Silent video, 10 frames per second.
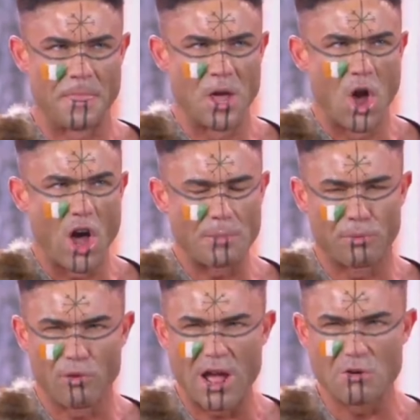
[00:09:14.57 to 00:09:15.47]
I
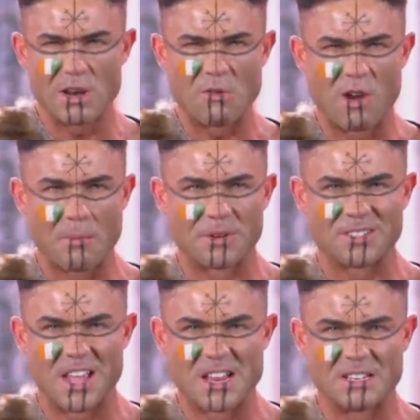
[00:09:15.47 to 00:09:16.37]
proudly
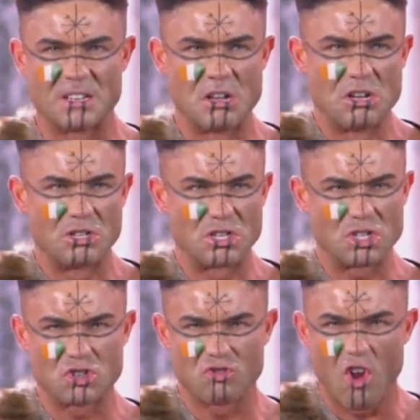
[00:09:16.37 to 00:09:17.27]
represent the
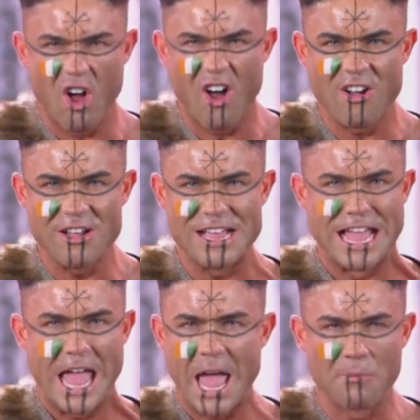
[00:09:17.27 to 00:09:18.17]
strong
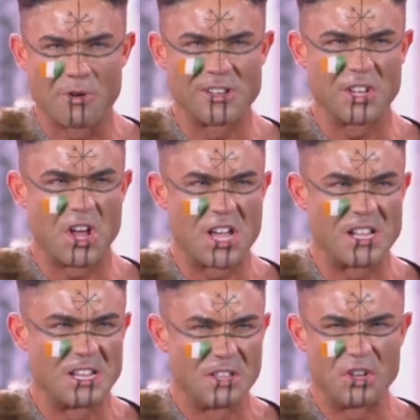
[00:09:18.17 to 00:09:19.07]
Emerald Isle,
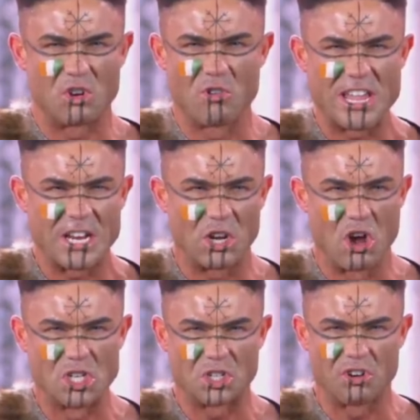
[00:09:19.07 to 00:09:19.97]
the Green
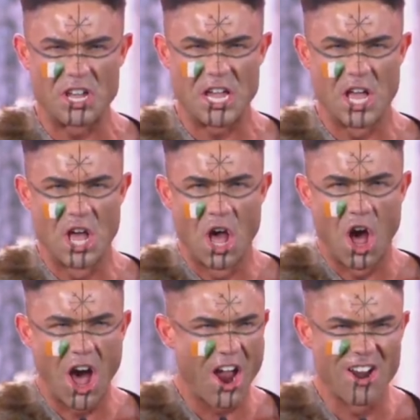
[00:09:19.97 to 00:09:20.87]
Country,
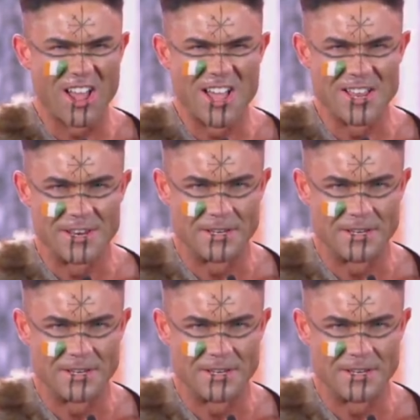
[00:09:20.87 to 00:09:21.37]
Ireland.